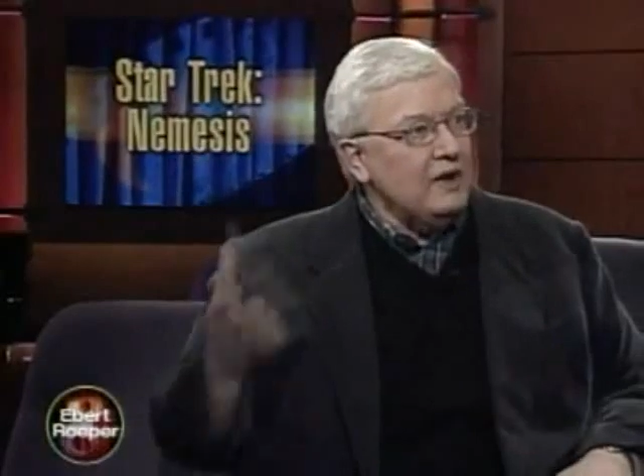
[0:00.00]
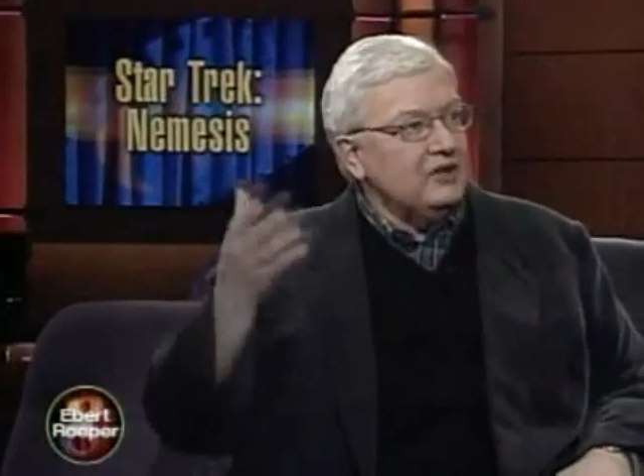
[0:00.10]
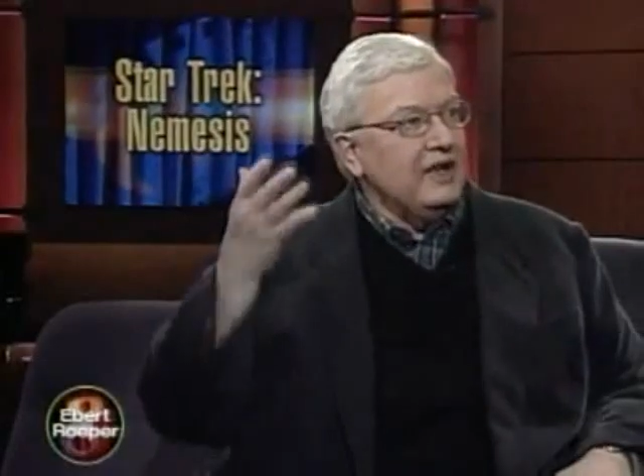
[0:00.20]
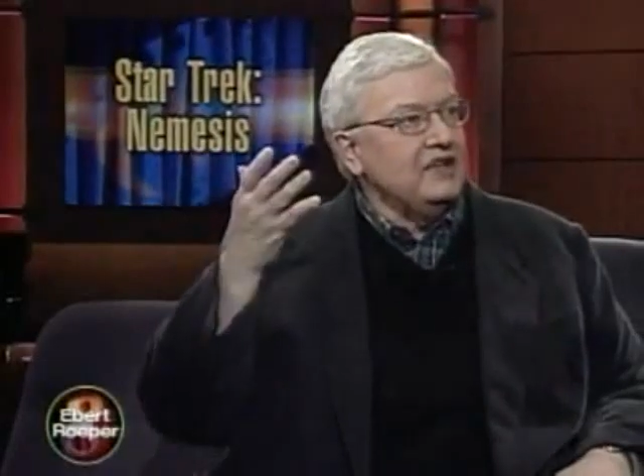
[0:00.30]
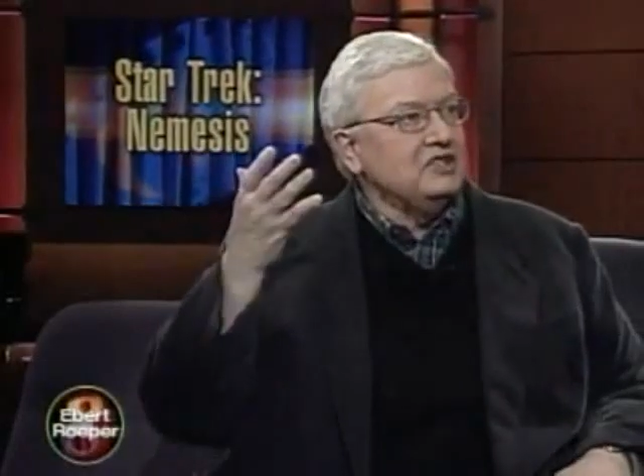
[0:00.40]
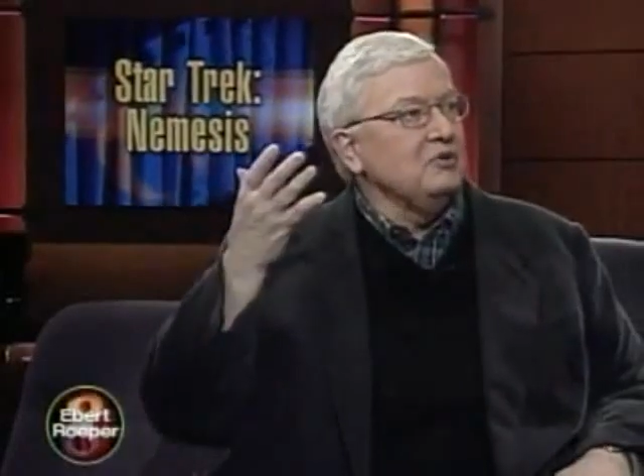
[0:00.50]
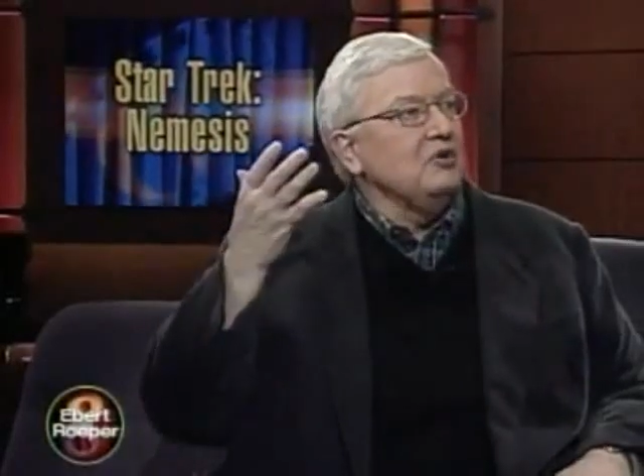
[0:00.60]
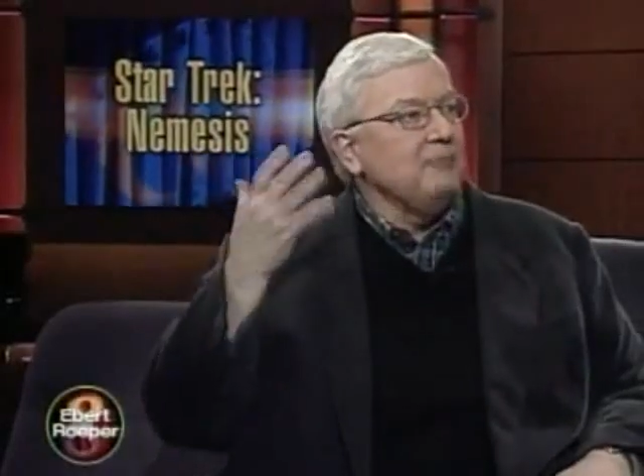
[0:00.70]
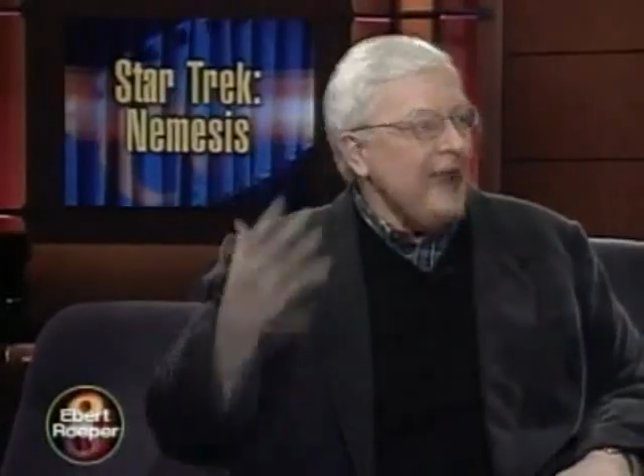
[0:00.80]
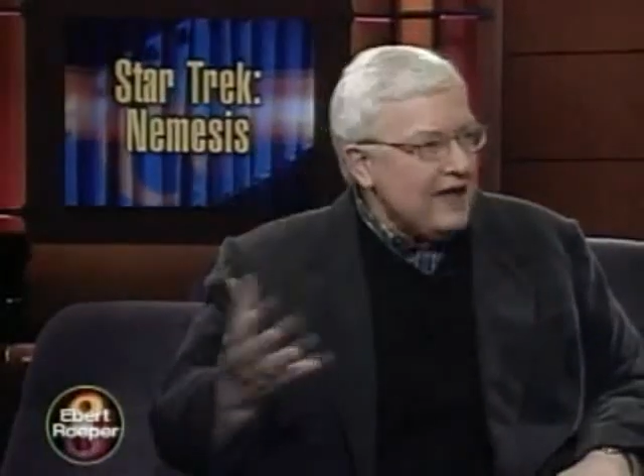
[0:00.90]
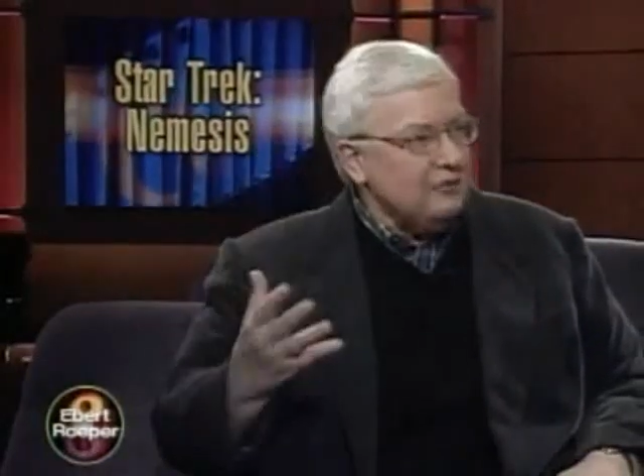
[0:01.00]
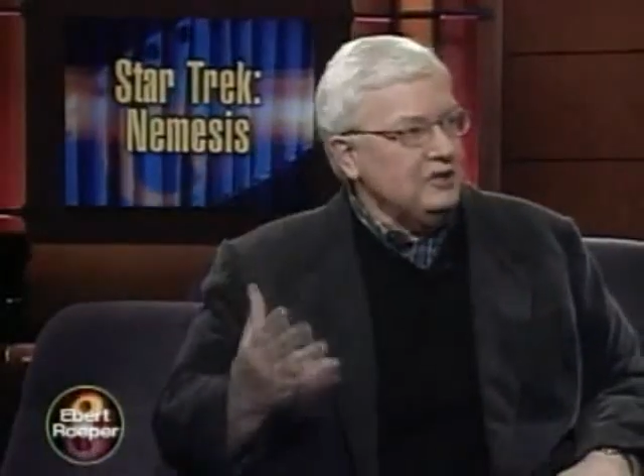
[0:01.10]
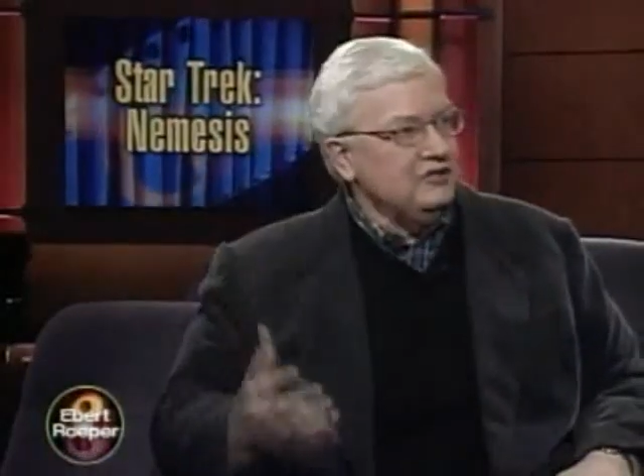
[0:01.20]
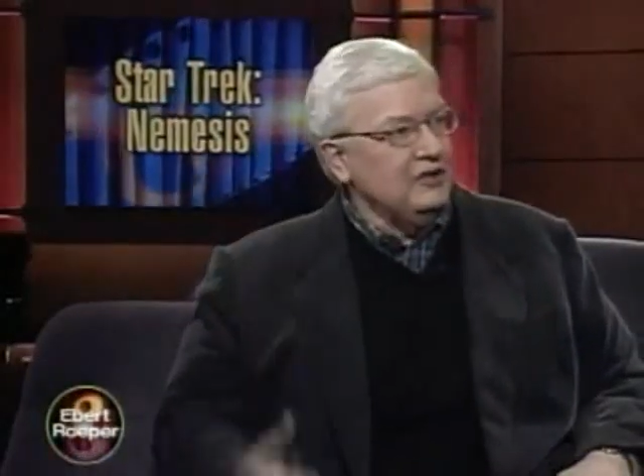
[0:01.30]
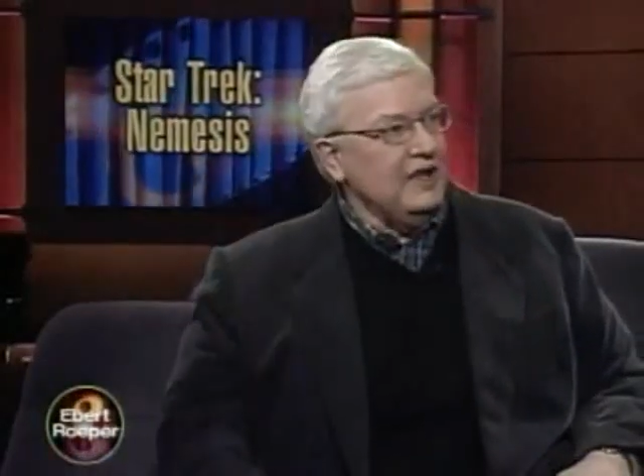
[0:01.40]
Why don't they get some new
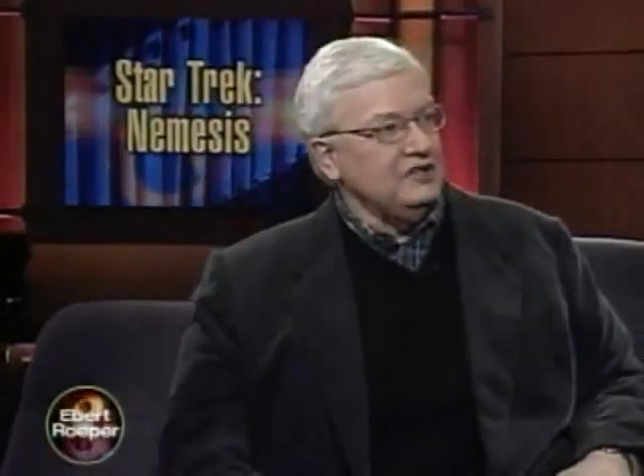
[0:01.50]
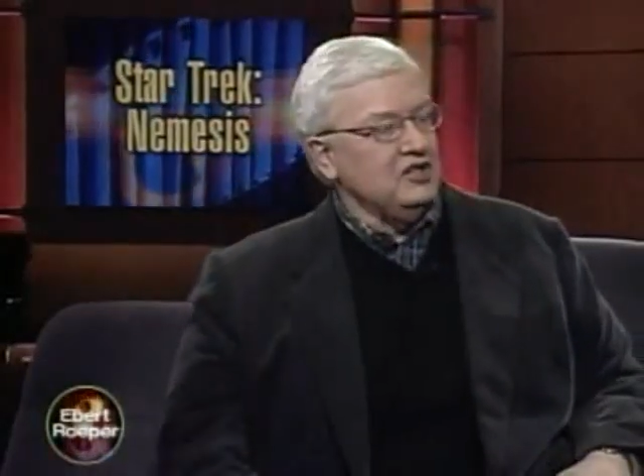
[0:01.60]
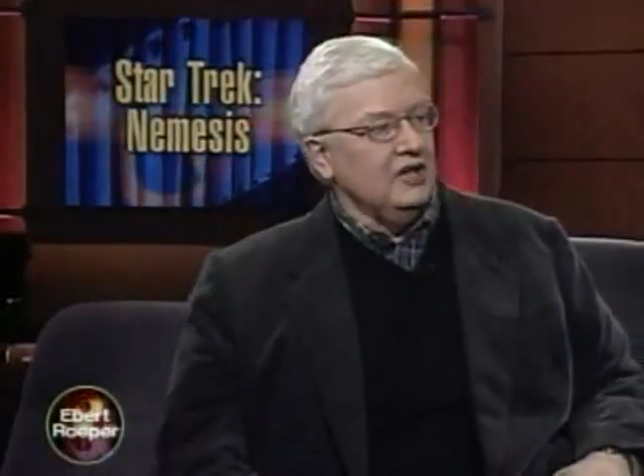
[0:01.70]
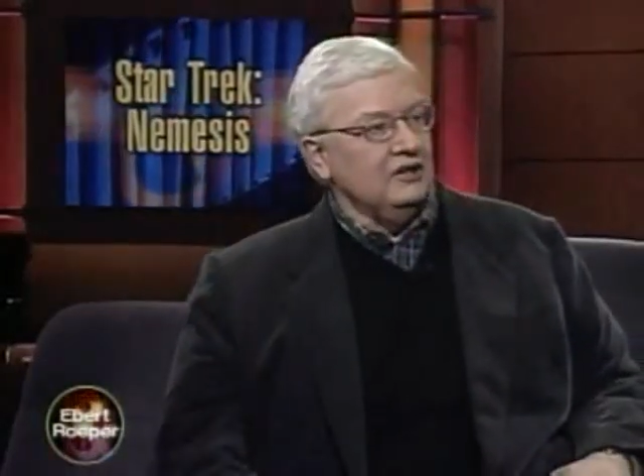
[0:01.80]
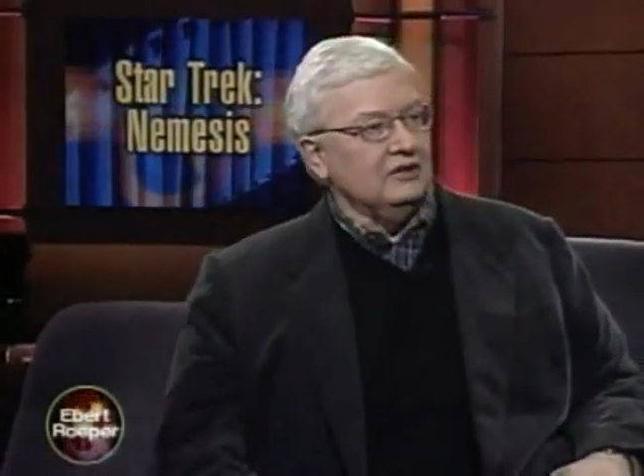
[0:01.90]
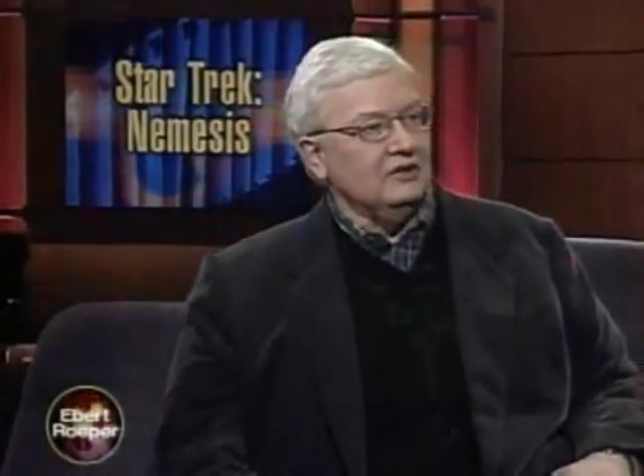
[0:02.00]
batteries for that shield?